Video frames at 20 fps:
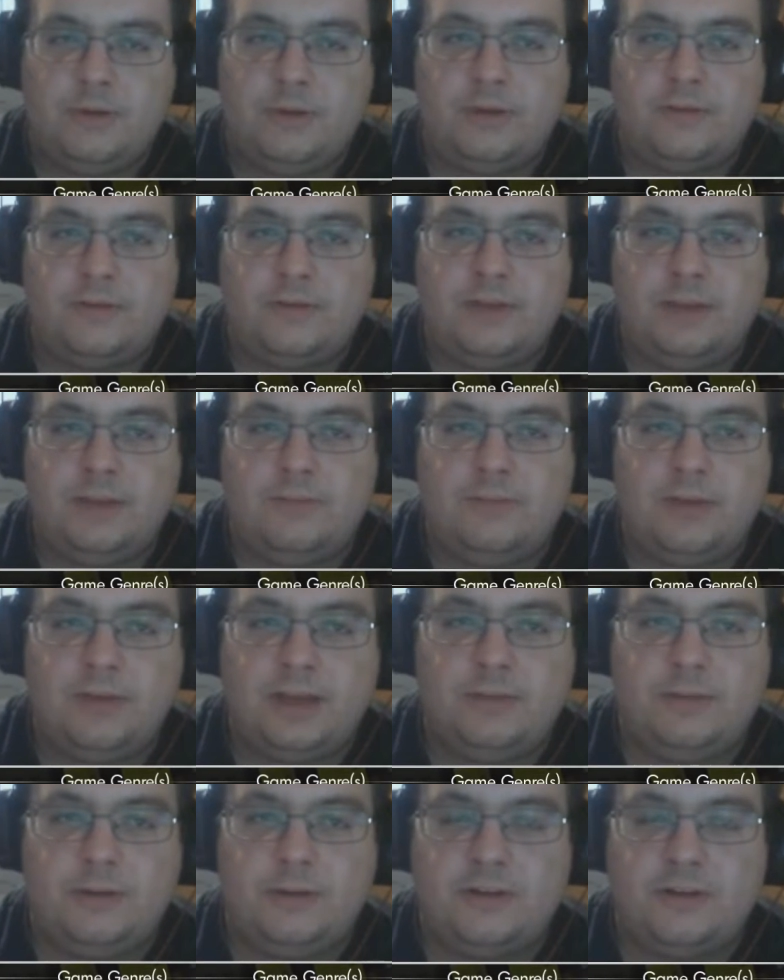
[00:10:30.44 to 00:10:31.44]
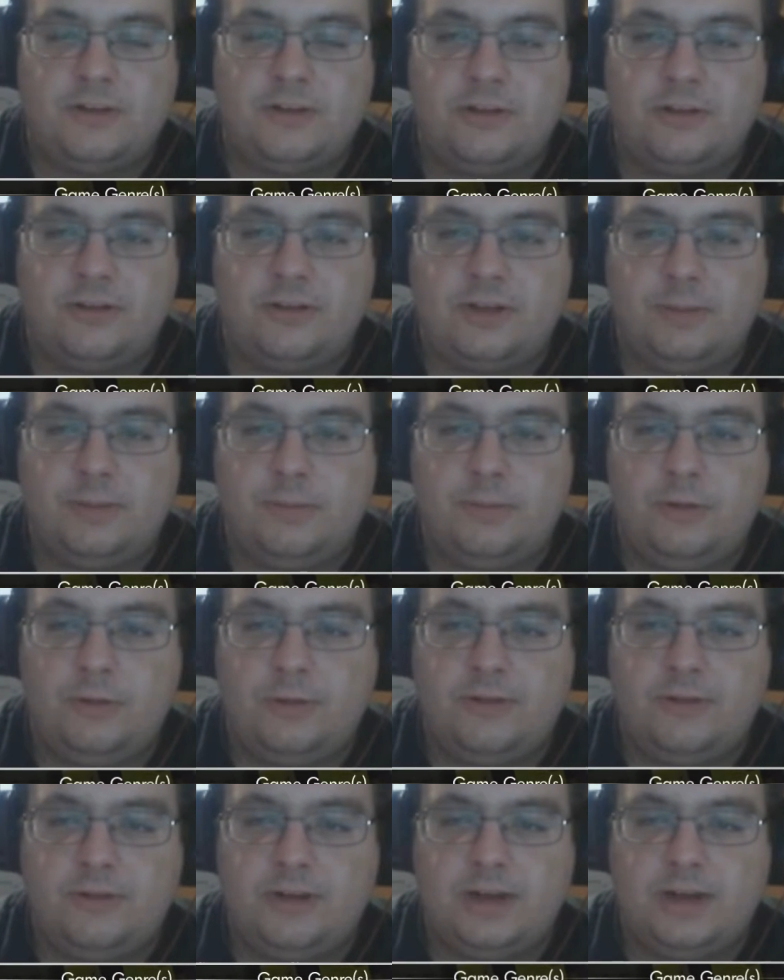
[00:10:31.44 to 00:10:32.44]
But we don't have time for that, we're just gonna
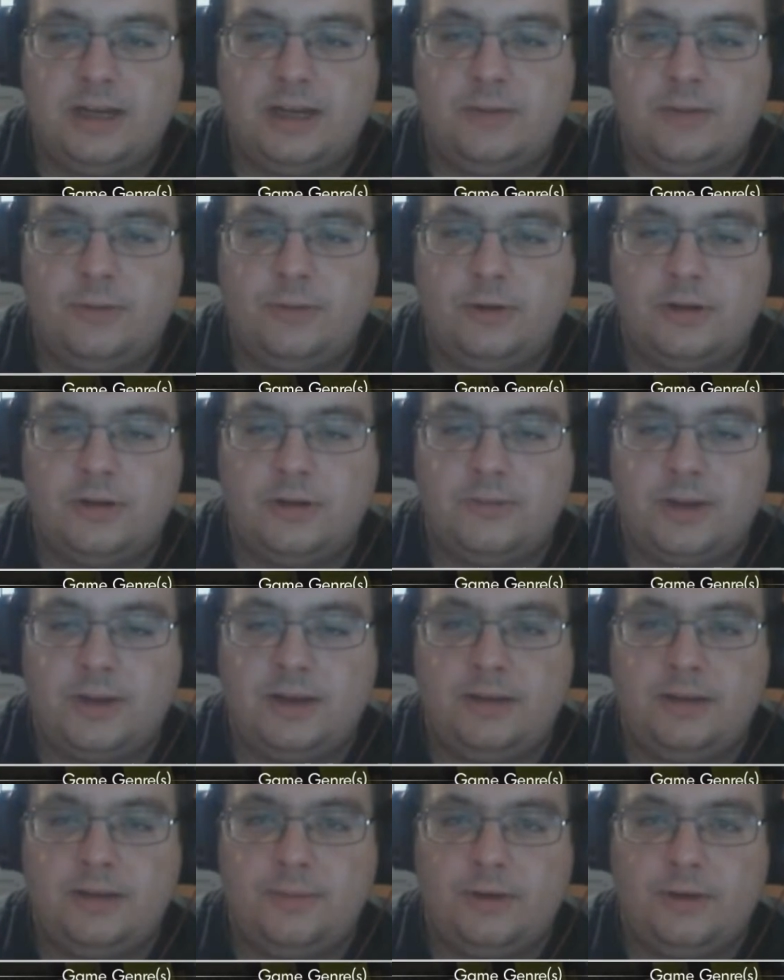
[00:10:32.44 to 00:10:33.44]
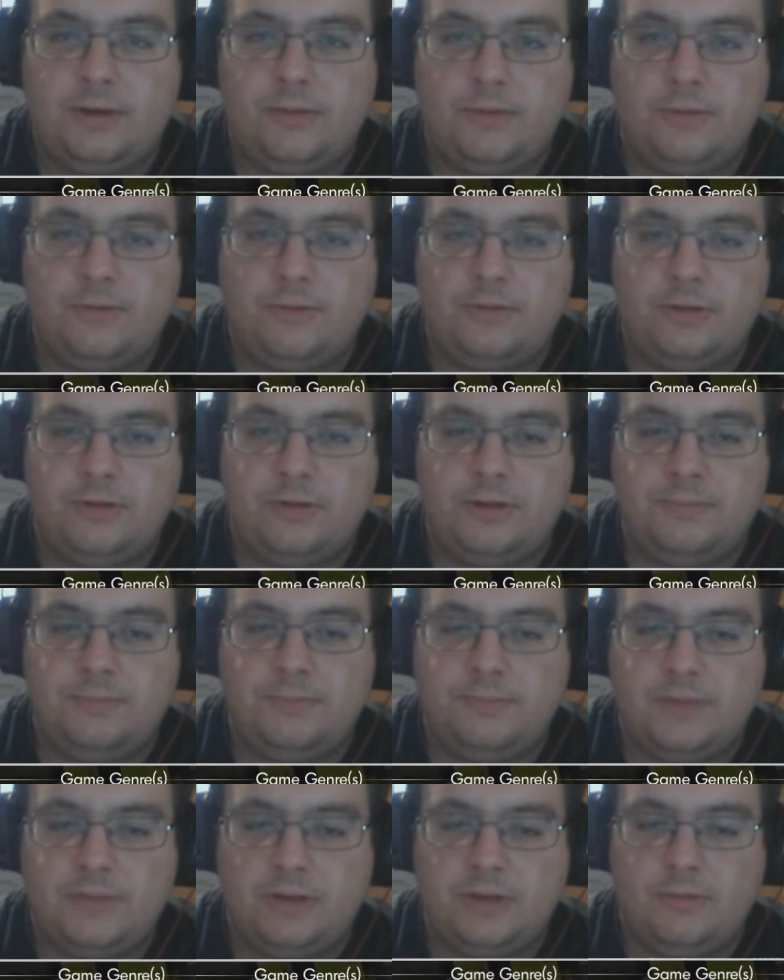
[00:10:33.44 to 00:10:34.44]
skip pretty much the entire world by clipping through the
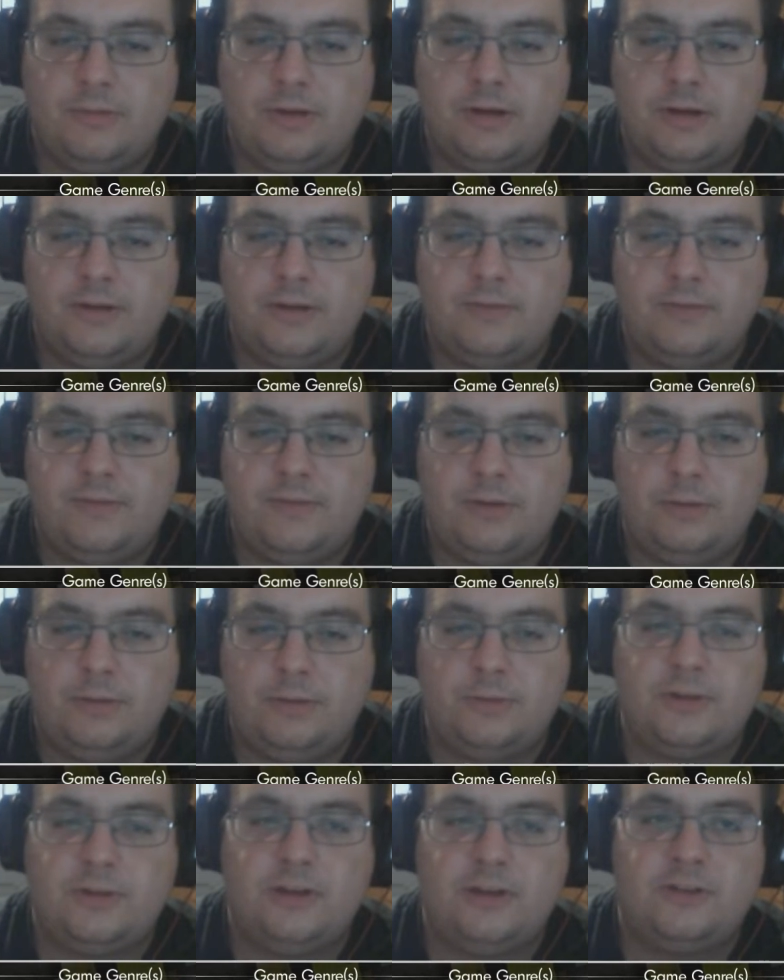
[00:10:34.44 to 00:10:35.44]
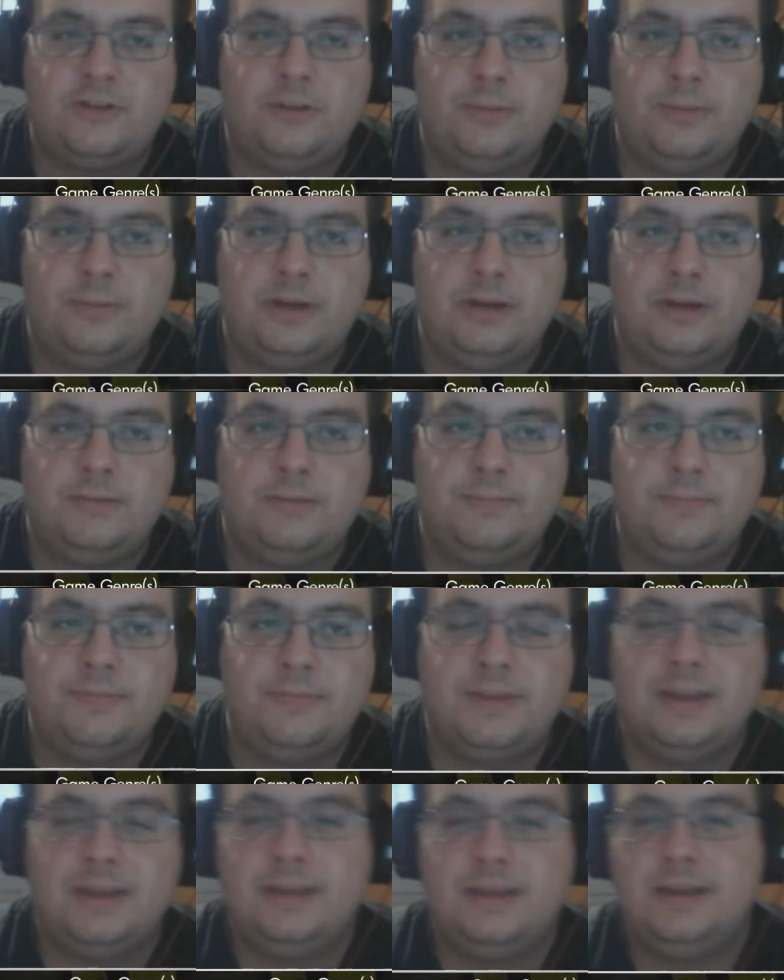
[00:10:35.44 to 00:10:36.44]
floor and doing a very precise jump here.